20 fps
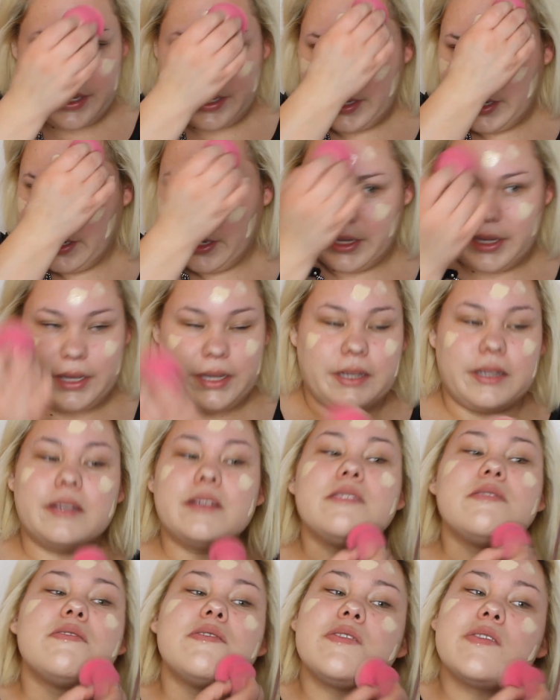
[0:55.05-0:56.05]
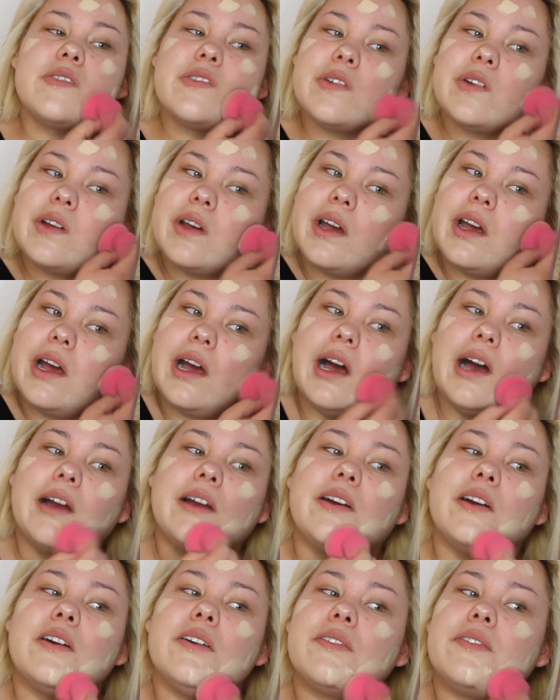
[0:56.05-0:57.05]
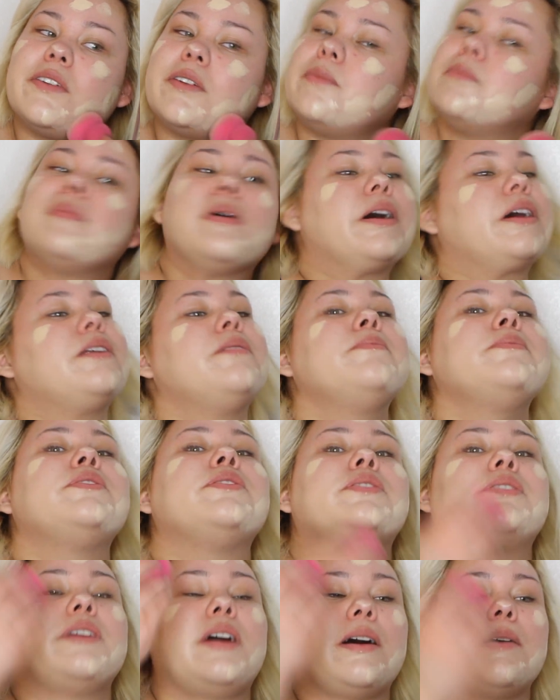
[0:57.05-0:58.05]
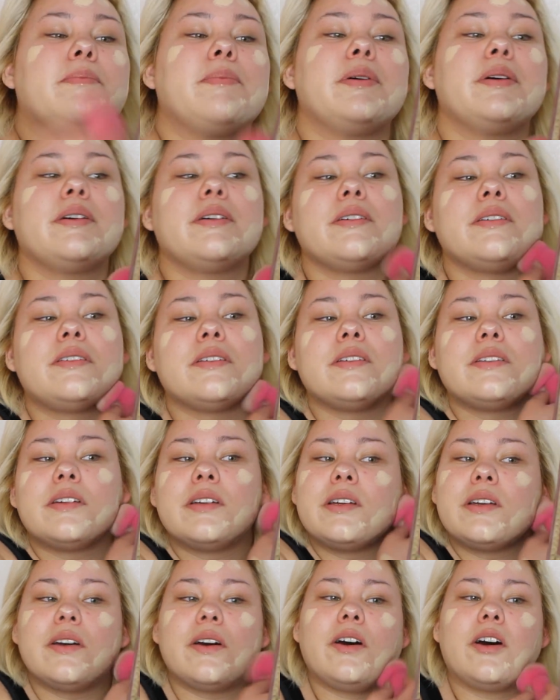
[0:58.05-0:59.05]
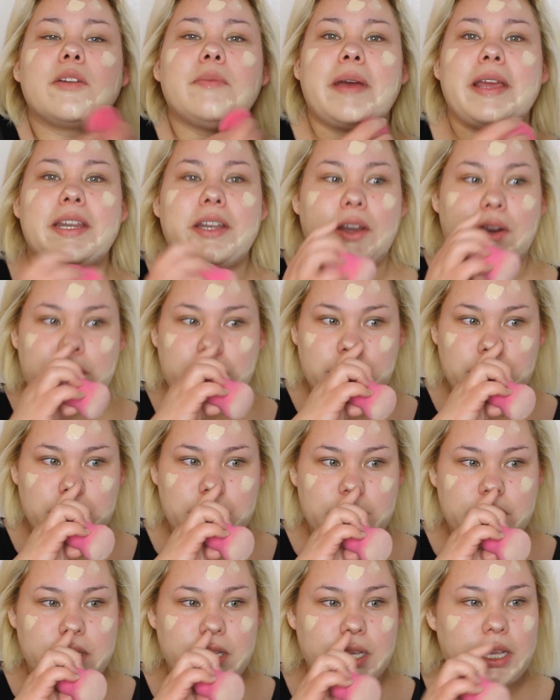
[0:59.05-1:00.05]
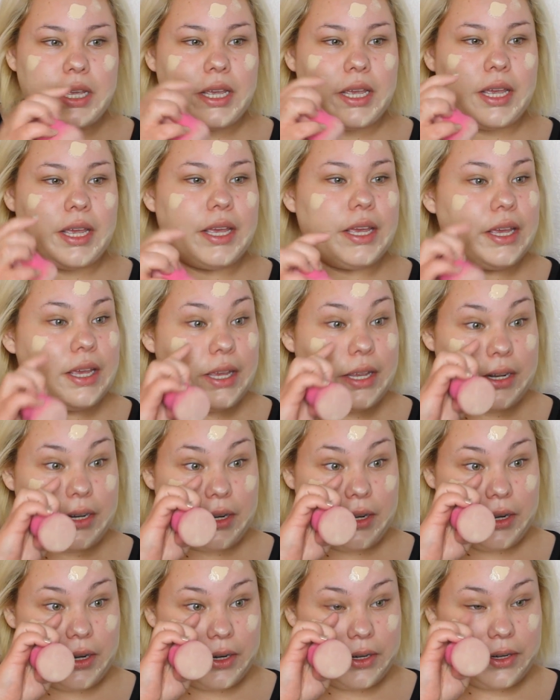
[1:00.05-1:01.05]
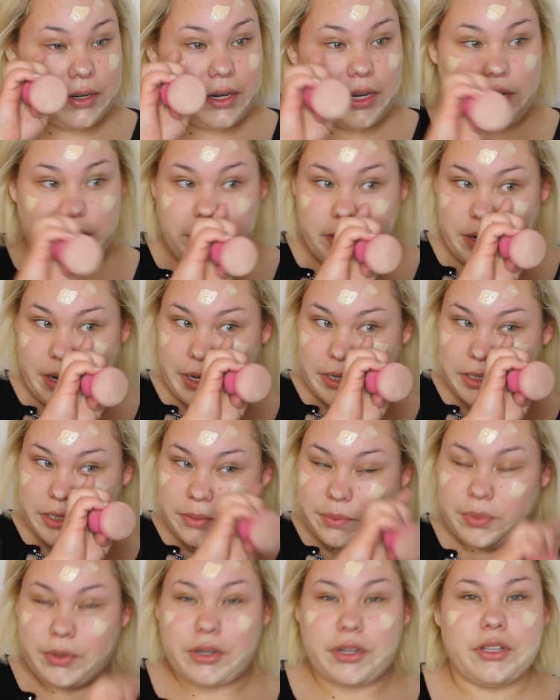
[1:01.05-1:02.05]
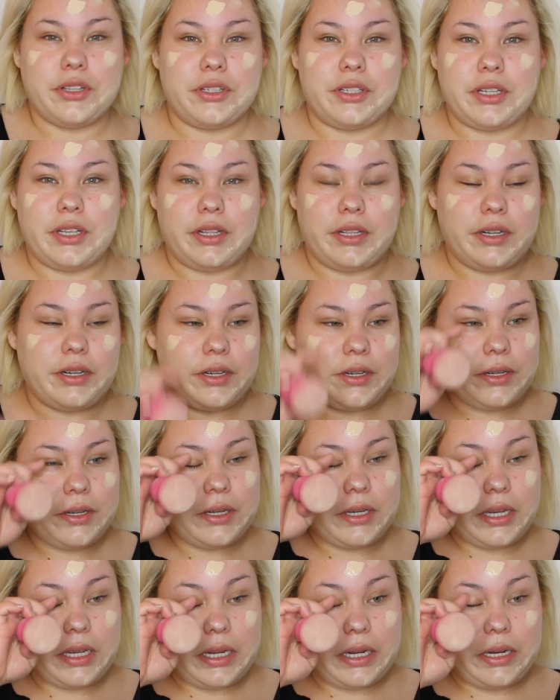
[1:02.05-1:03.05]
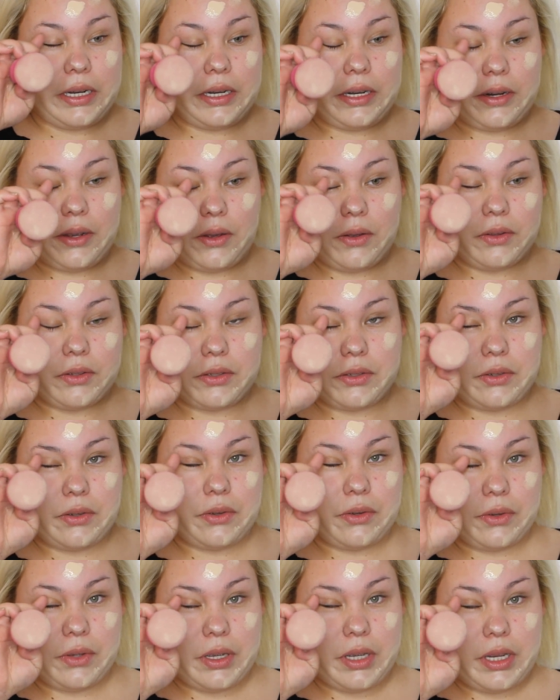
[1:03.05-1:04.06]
And I'll go from bottom to top. On my nose and under here, I just put concealer and also